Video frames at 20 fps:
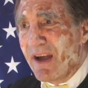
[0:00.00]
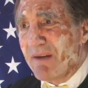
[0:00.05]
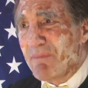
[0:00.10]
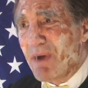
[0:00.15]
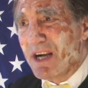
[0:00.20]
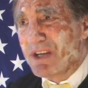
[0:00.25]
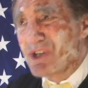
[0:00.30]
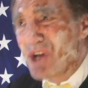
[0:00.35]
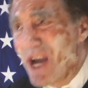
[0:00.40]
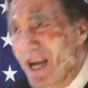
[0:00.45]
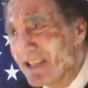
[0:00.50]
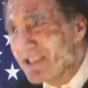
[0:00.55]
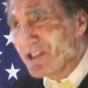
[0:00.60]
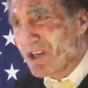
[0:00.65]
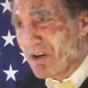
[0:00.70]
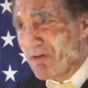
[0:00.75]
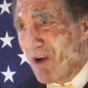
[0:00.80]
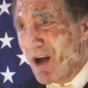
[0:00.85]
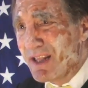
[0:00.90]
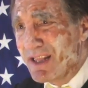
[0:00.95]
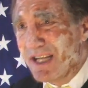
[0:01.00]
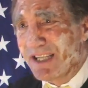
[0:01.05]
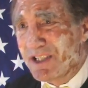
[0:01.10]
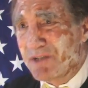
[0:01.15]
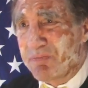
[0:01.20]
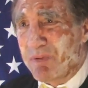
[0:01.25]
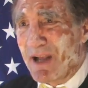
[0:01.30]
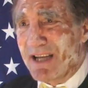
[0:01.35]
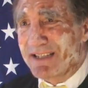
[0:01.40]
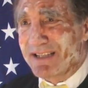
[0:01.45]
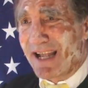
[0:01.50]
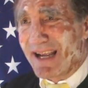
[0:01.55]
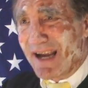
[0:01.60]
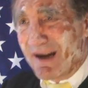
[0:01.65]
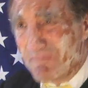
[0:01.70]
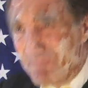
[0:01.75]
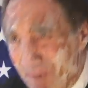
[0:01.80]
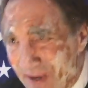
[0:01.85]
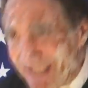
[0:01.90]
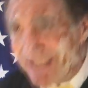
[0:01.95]
Get my chance to run this place like
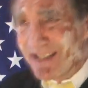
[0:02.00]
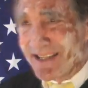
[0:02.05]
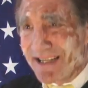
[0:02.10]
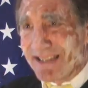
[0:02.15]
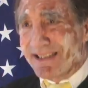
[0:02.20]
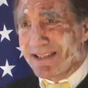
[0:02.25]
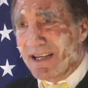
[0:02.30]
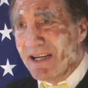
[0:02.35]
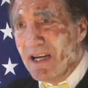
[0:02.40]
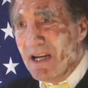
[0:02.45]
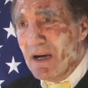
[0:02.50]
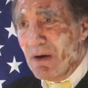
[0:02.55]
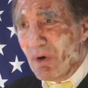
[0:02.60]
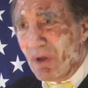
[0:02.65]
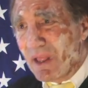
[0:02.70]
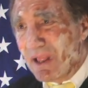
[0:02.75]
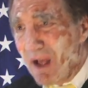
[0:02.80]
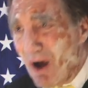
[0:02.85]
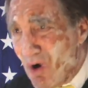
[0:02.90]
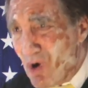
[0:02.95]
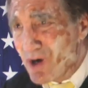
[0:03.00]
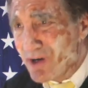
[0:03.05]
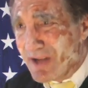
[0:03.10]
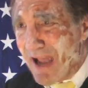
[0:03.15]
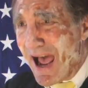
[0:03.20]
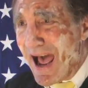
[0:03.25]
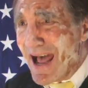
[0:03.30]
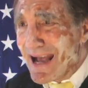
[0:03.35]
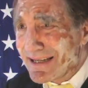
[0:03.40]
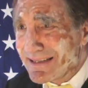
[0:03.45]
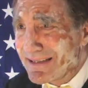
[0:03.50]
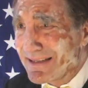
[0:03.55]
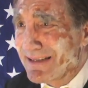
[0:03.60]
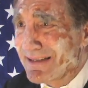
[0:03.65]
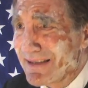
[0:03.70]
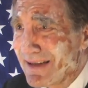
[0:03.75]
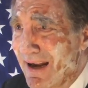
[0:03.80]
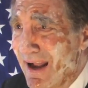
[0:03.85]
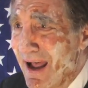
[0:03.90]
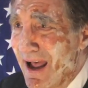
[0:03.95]
a business with lower
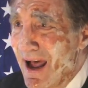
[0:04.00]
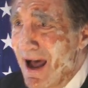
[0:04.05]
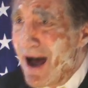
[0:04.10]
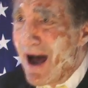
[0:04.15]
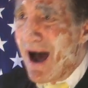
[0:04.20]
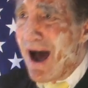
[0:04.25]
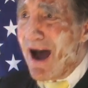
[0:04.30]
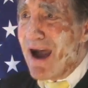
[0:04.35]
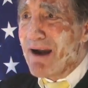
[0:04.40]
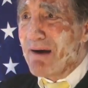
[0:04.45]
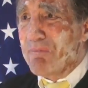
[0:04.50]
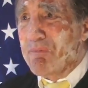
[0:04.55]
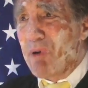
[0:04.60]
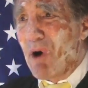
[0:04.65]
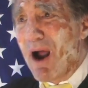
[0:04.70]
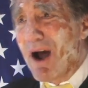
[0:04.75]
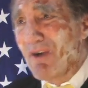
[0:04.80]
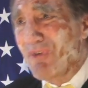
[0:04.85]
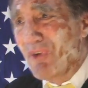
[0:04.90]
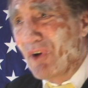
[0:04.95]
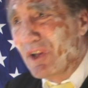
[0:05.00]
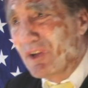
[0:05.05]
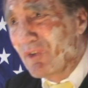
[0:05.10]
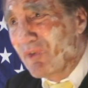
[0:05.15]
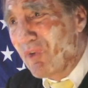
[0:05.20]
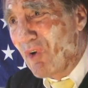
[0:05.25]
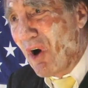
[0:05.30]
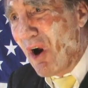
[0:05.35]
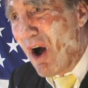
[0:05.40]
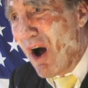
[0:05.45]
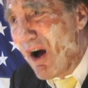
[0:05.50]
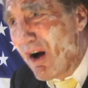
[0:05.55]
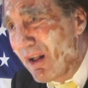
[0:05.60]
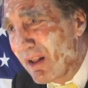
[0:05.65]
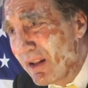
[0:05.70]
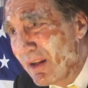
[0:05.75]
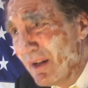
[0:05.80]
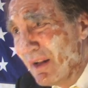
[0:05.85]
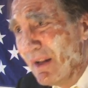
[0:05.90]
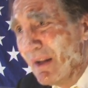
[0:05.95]
taxes and higher profits for
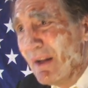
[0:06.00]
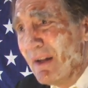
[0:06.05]
all.